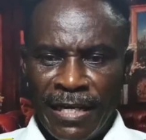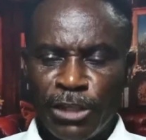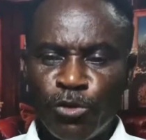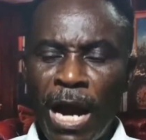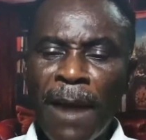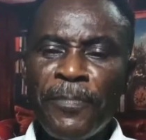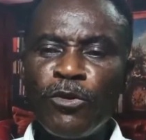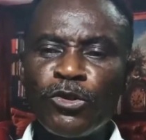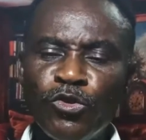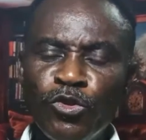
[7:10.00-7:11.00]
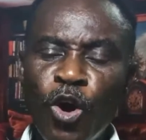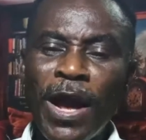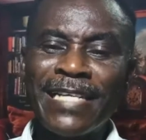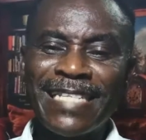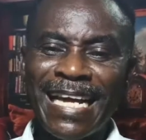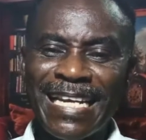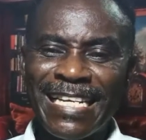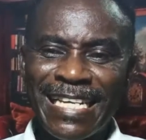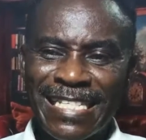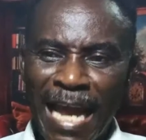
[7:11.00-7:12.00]
It will help you to know exactly
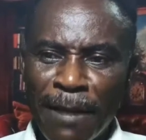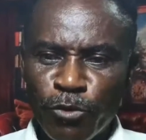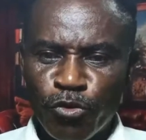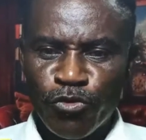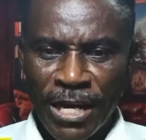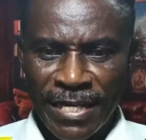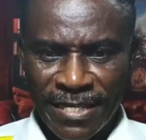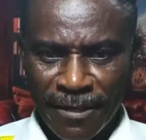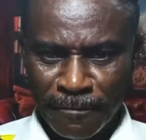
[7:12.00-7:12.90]
the time to trade.